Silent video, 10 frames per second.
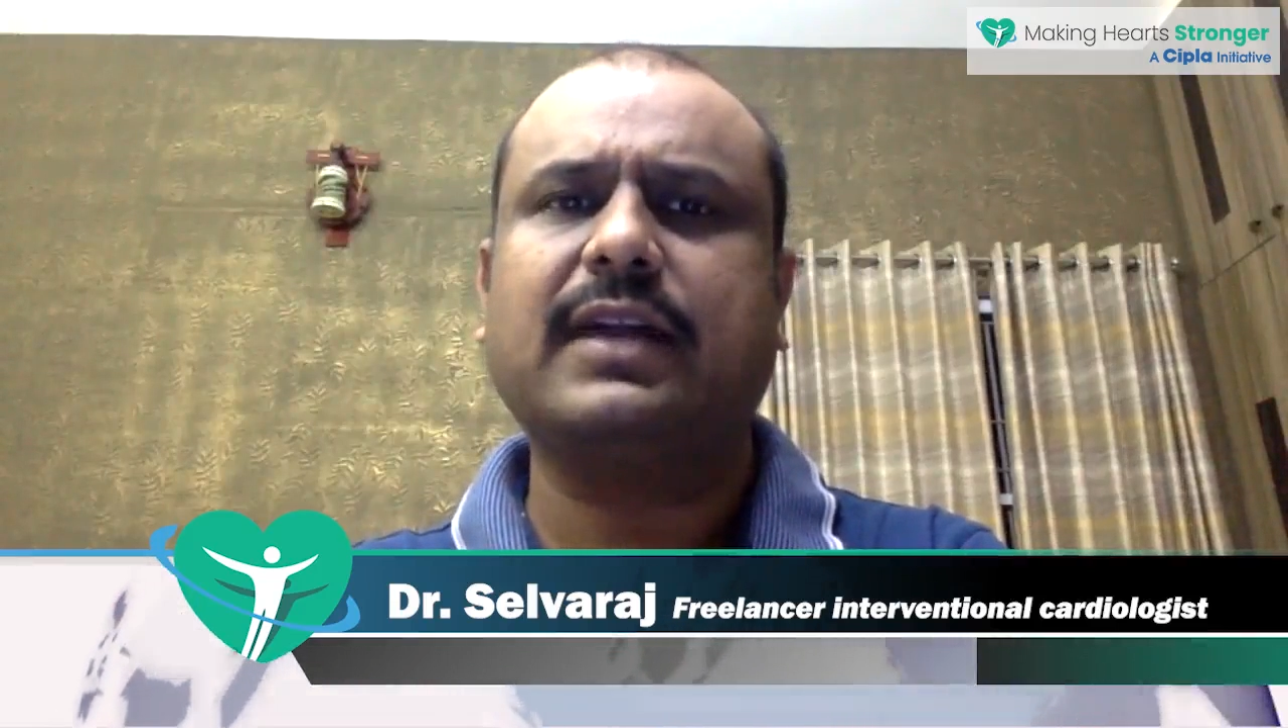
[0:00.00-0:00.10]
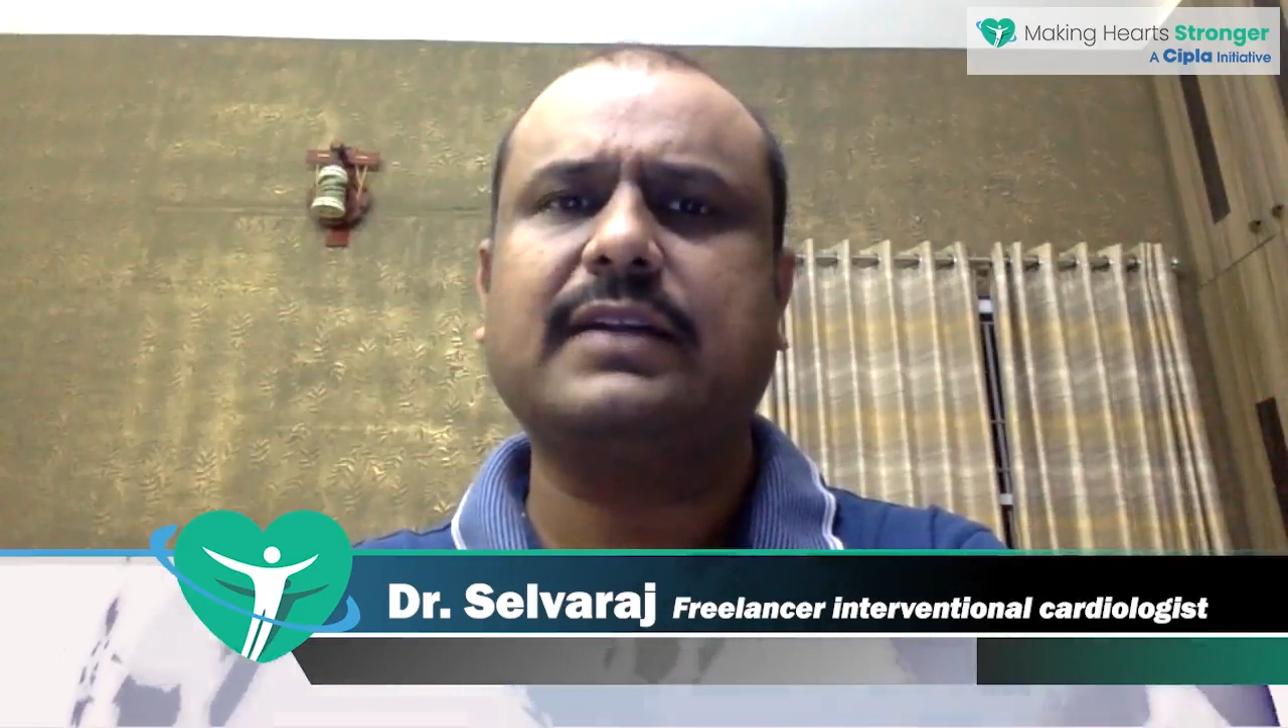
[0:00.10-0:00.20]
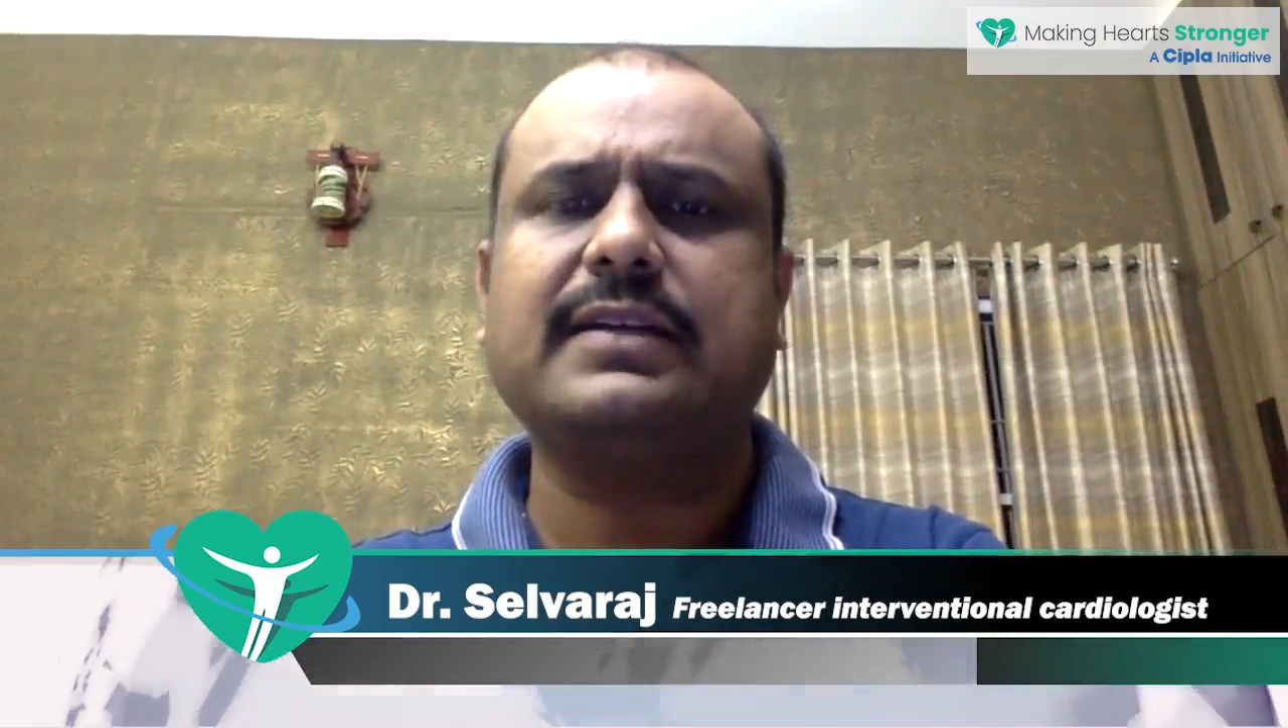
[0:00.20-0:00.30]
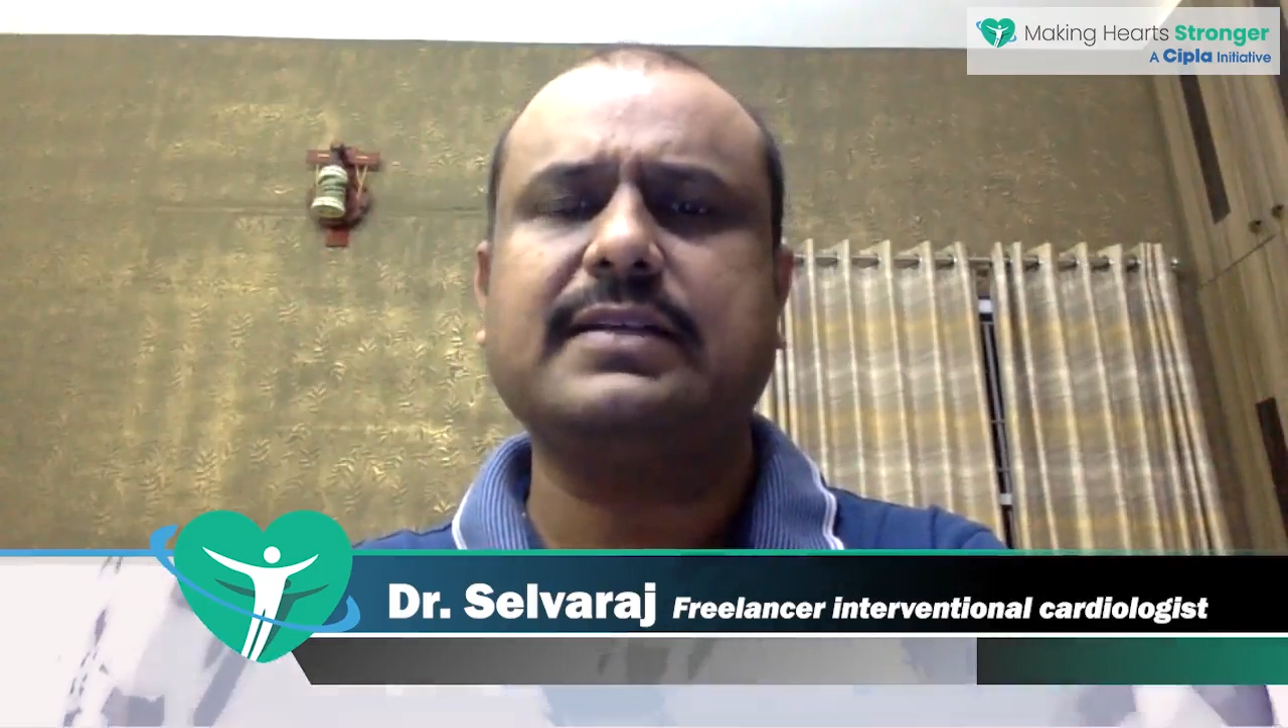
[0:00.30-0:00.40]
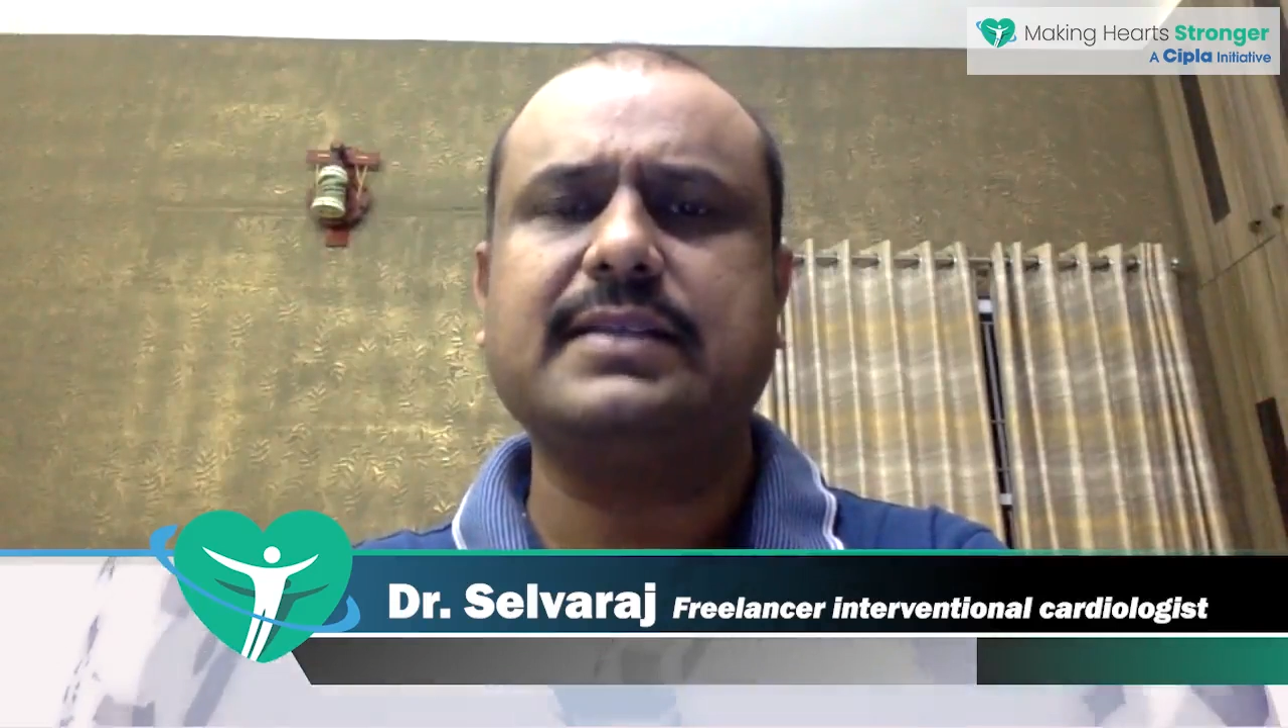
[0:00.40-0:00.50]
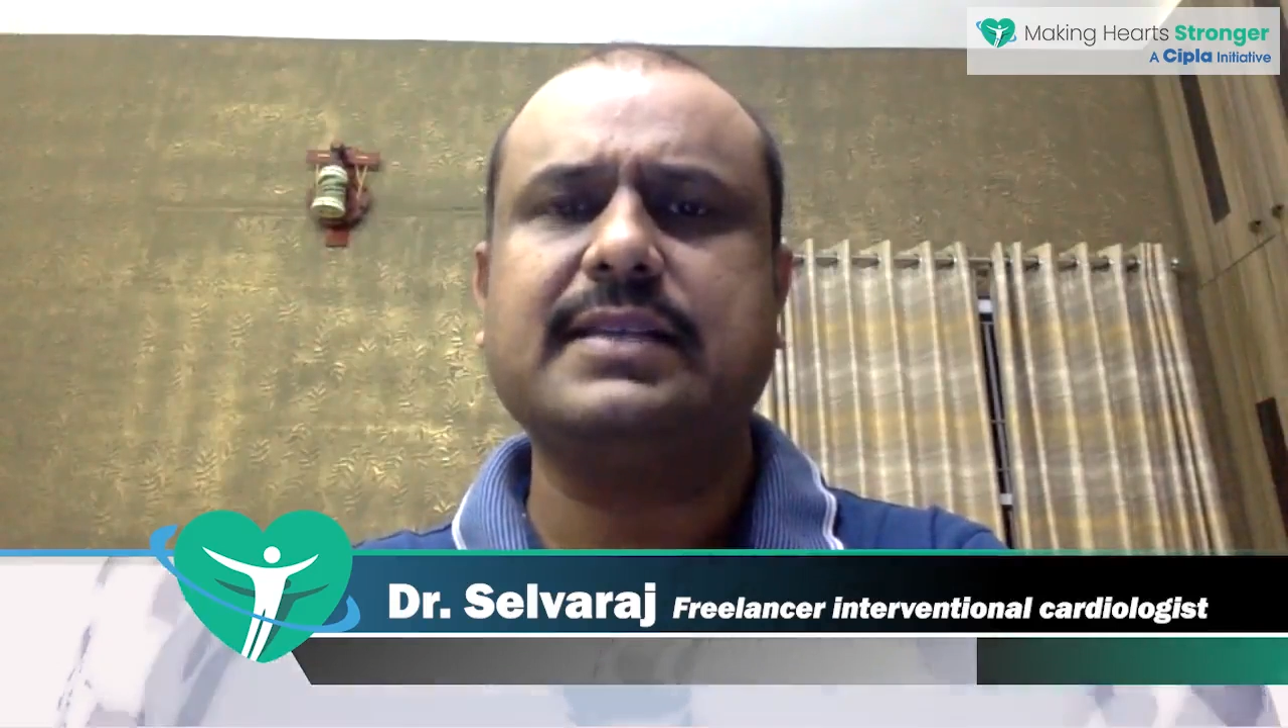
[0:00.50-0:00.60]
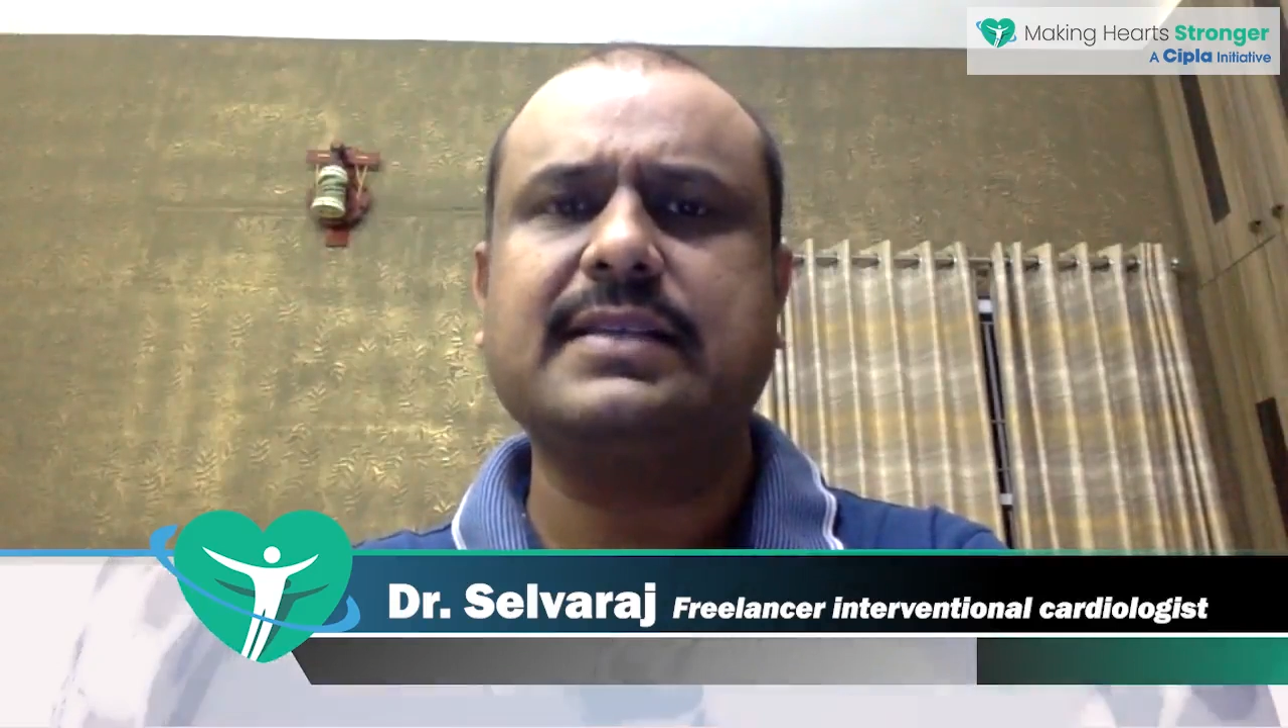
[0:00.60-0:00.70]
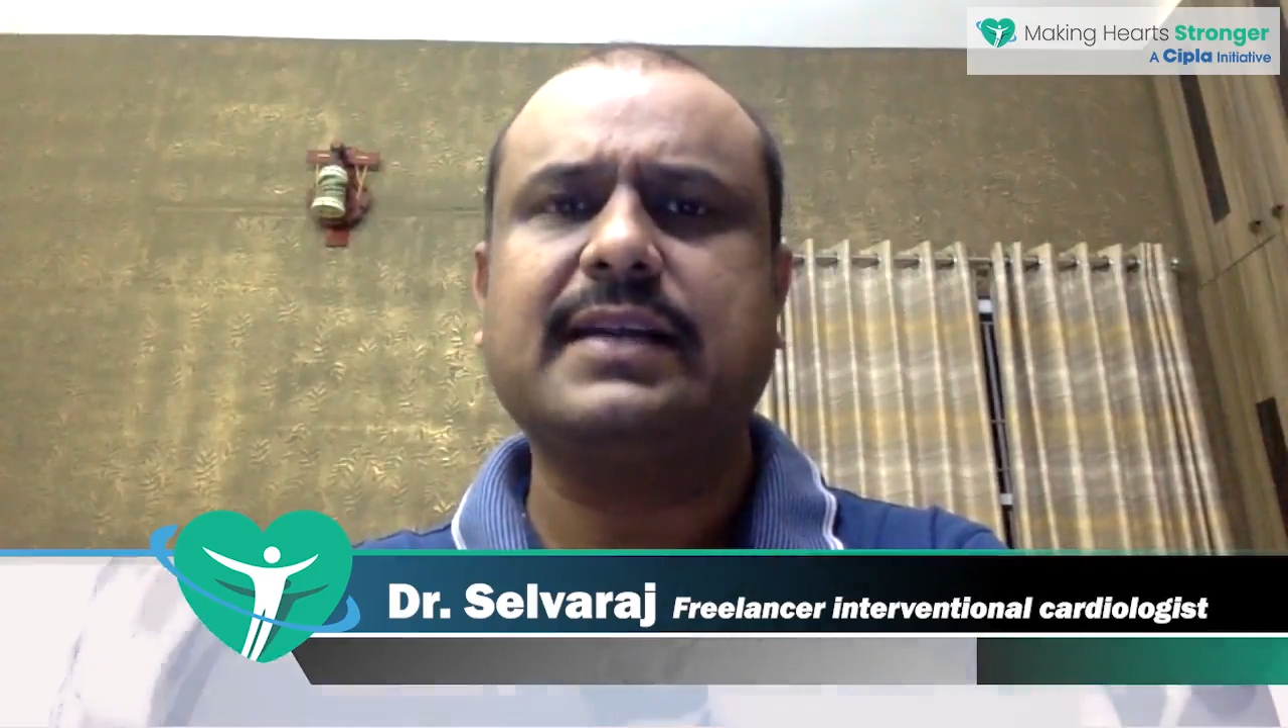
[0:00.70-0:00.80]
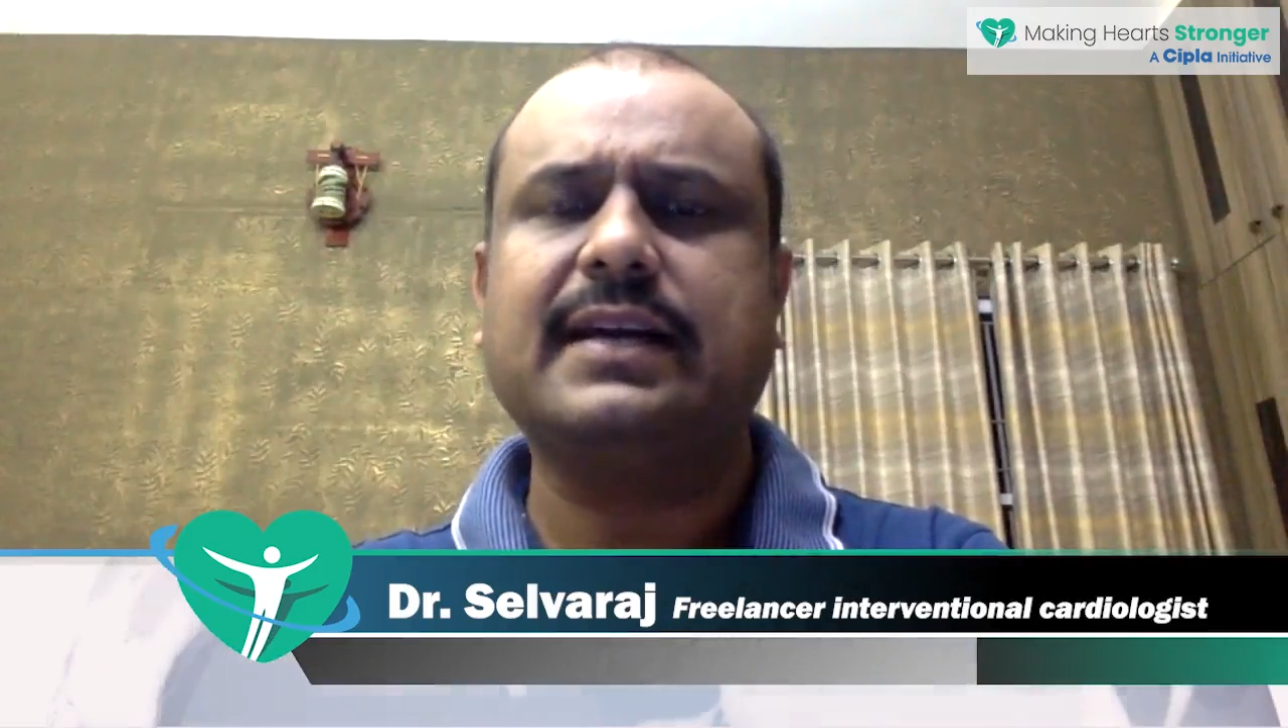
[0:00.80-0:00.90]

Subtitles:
artery disease.